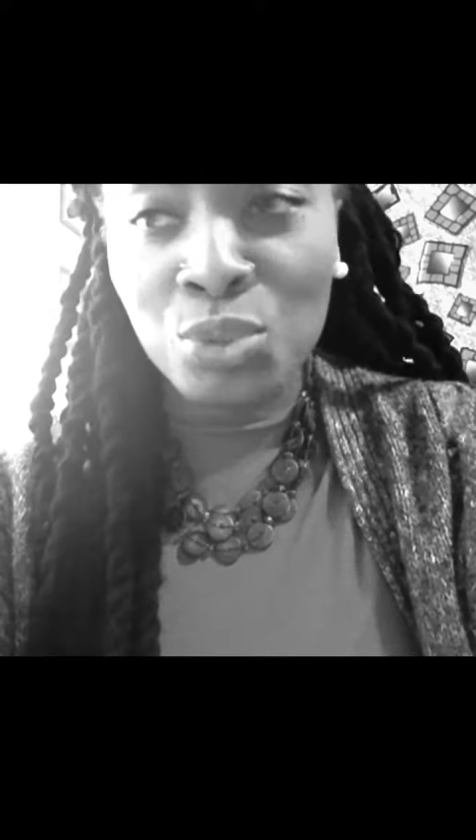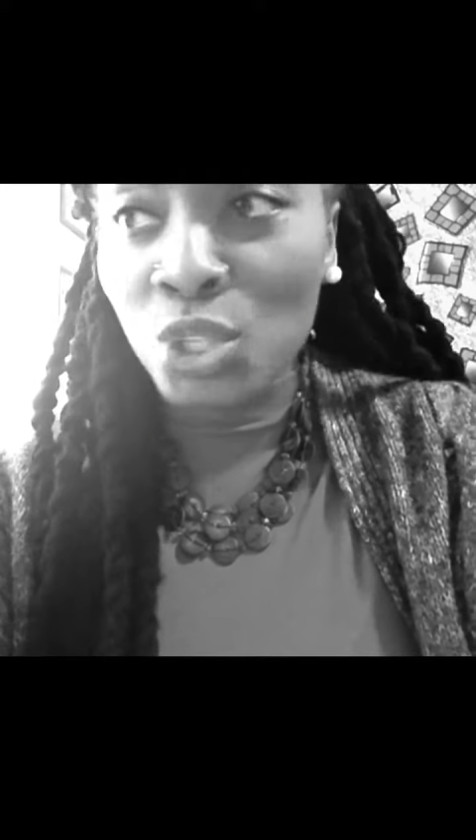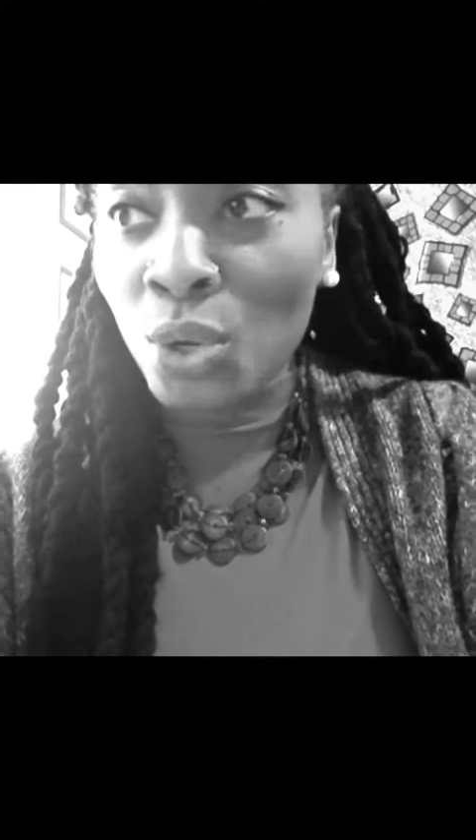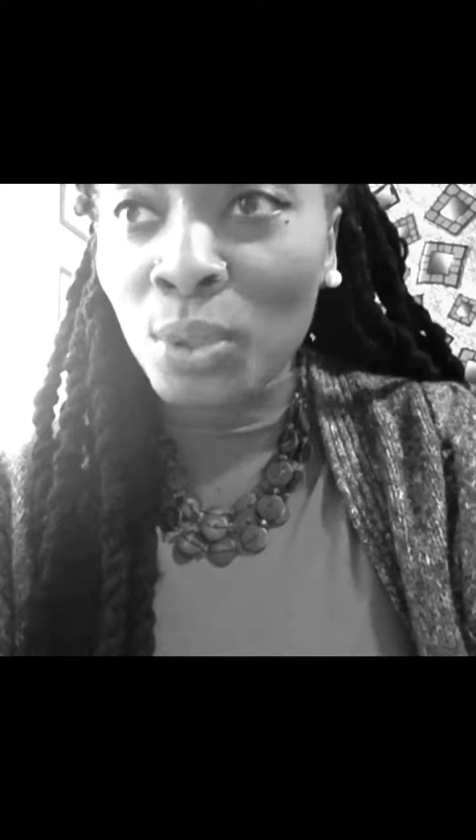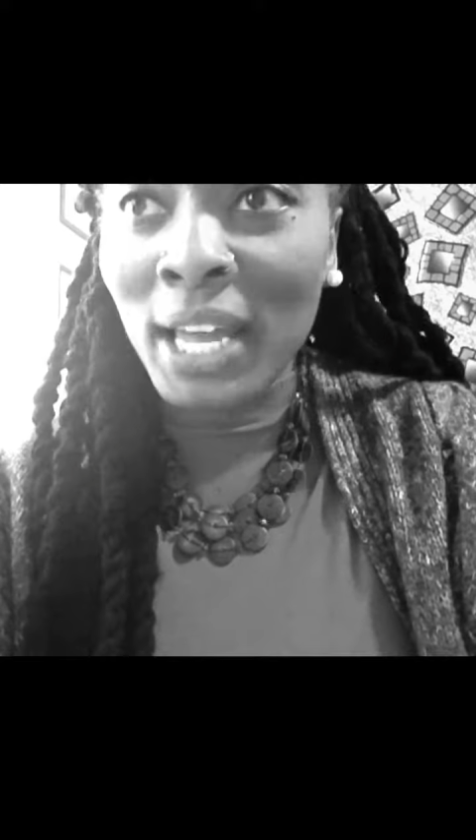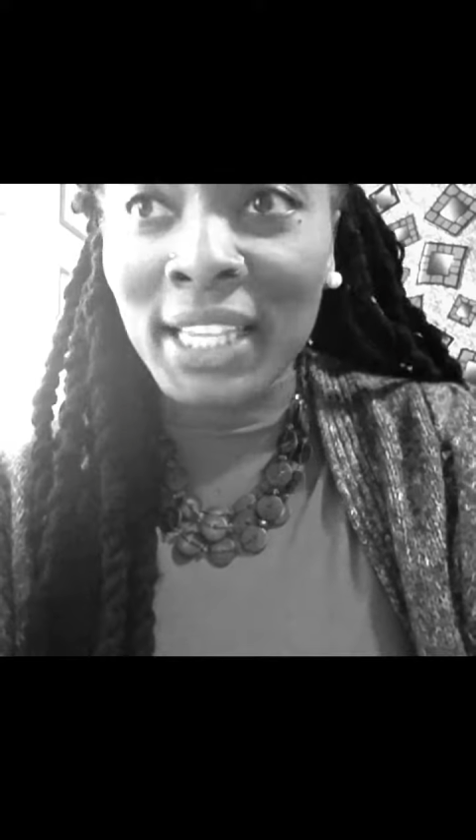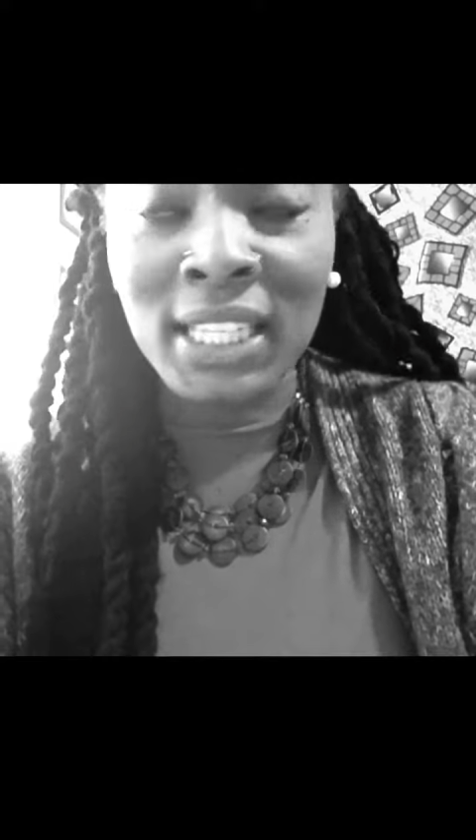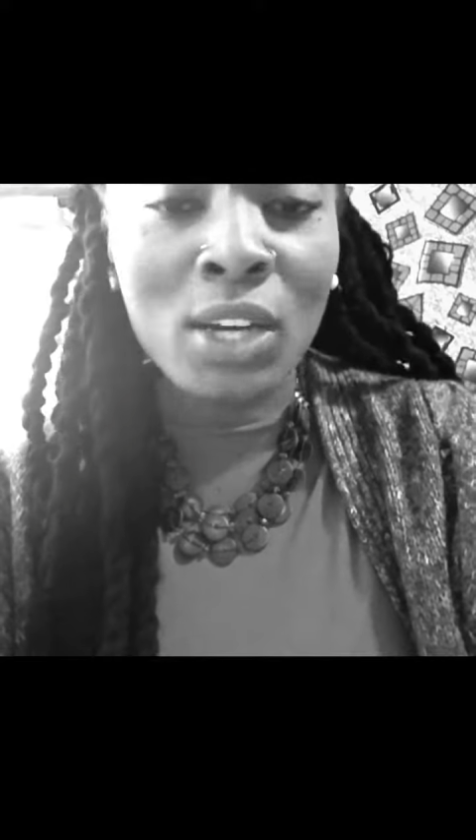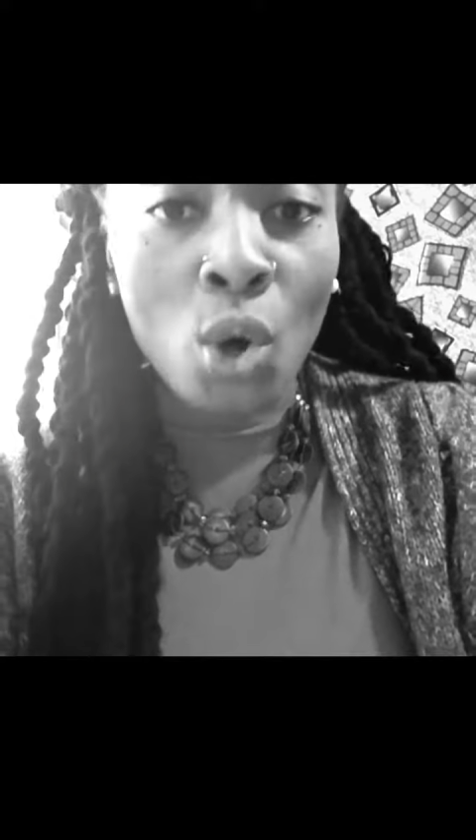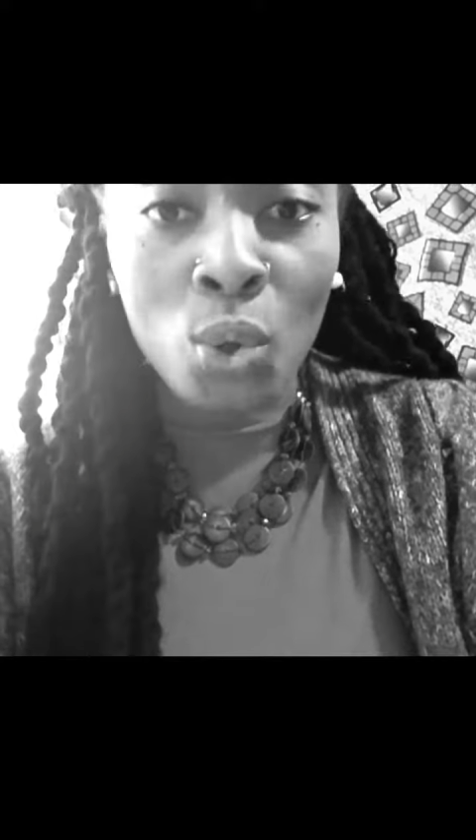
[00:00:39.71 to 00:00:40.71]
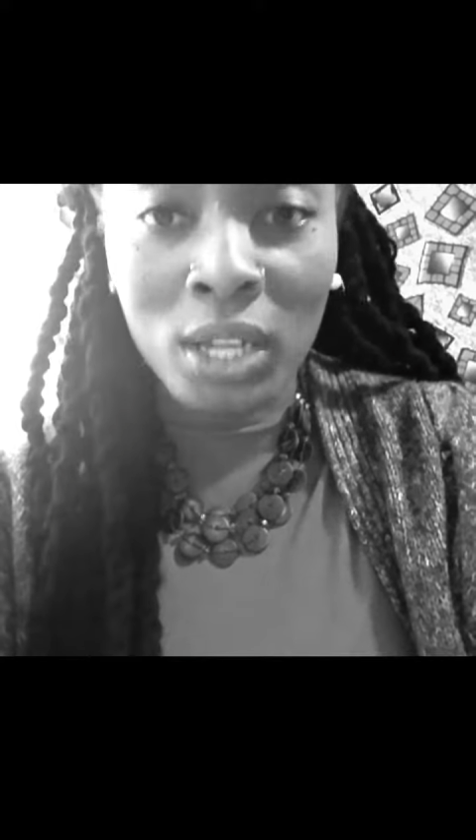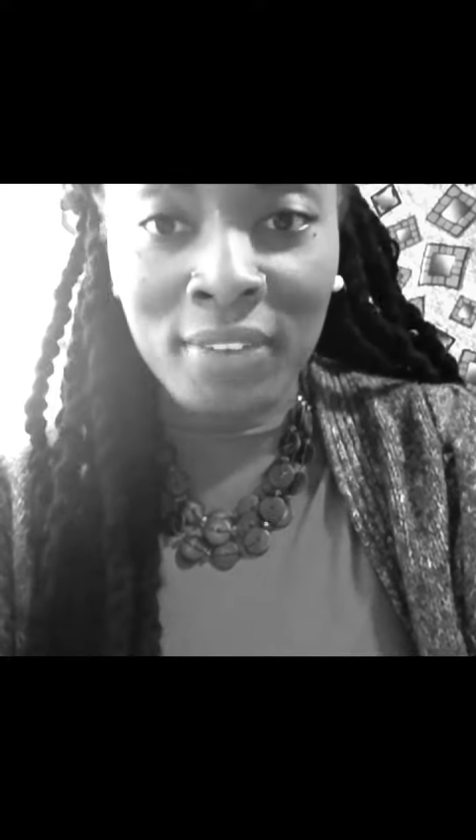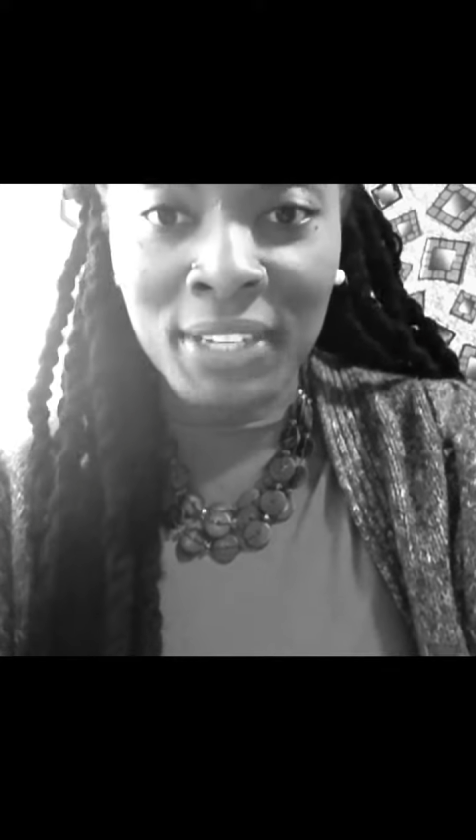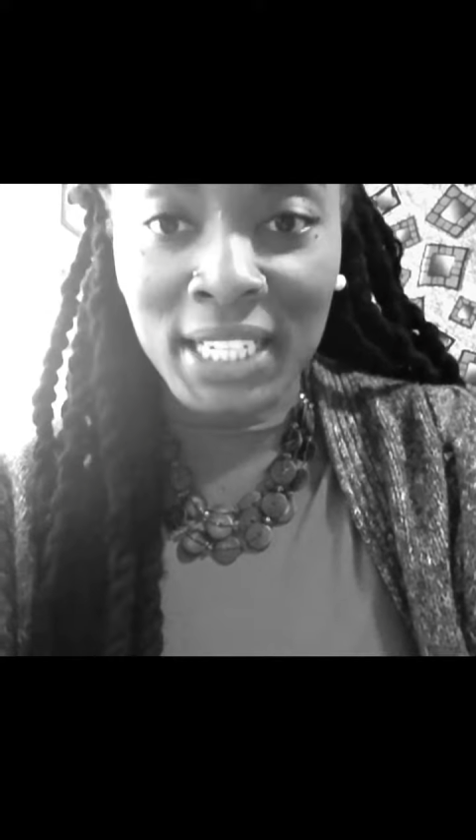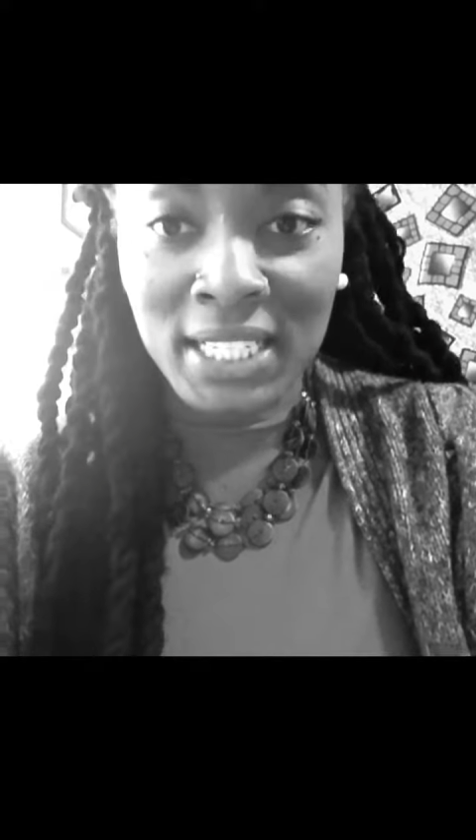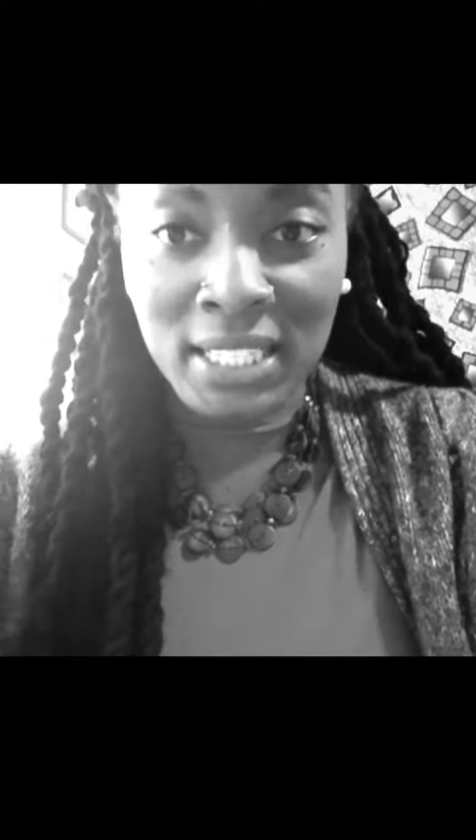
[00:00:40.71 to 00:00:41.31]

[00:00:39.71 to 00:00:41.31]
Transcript: So, like, the goal of it is